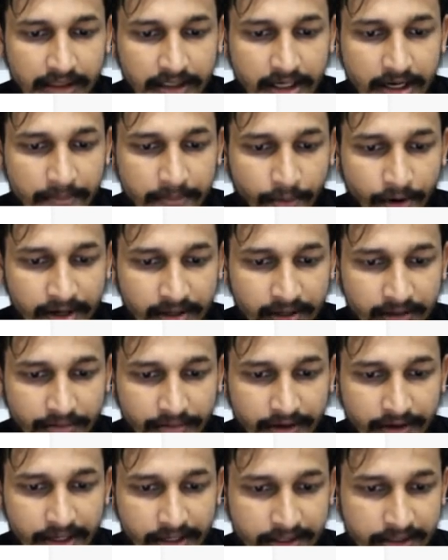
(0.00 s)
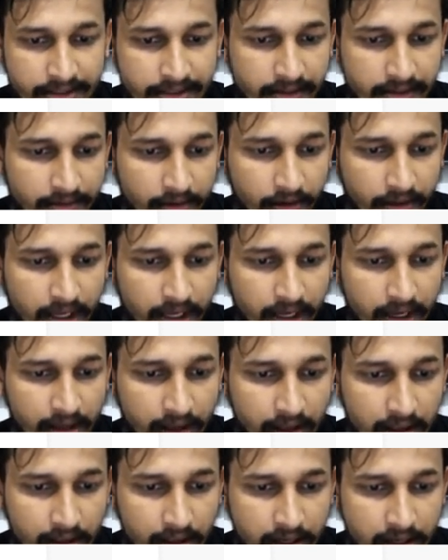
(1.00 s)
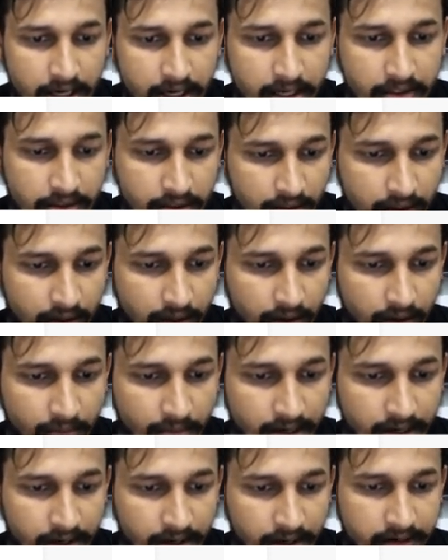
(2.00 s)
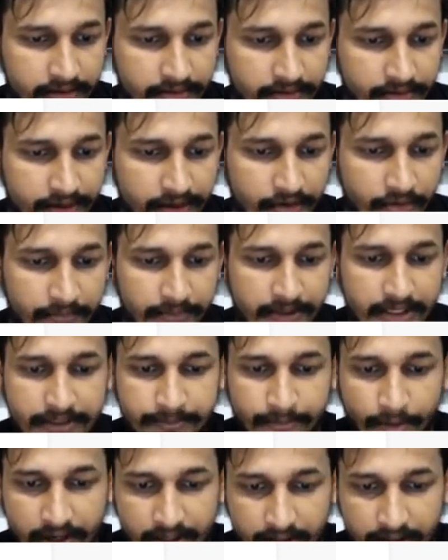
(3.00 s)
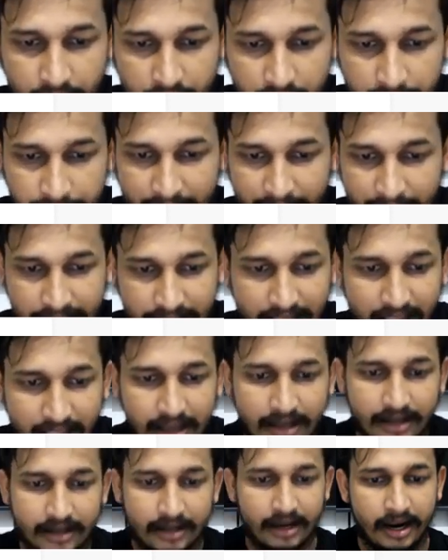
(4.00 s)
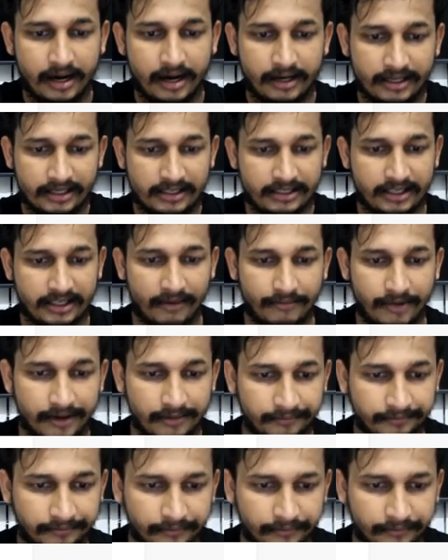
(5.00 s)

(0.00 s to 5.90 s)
3.3 it is. Okay. It's 103 rupees point 30 paisa. It is somewhere.